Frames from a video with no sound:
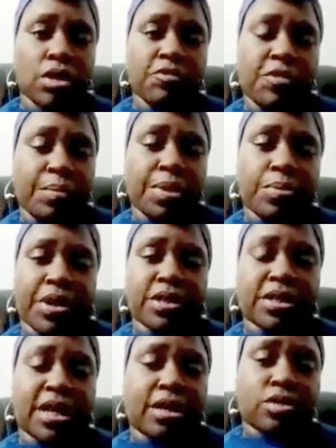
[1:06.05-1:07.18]
family
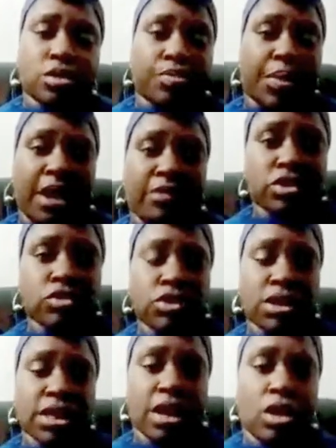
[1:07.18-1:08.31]
breakdowns, parents
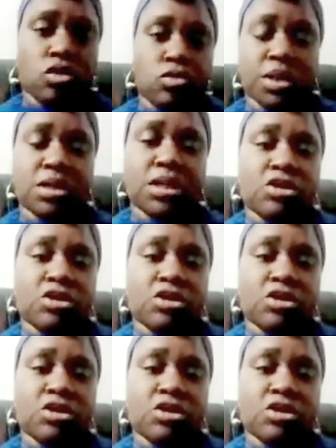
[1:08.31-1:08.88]
losing their homes, etc.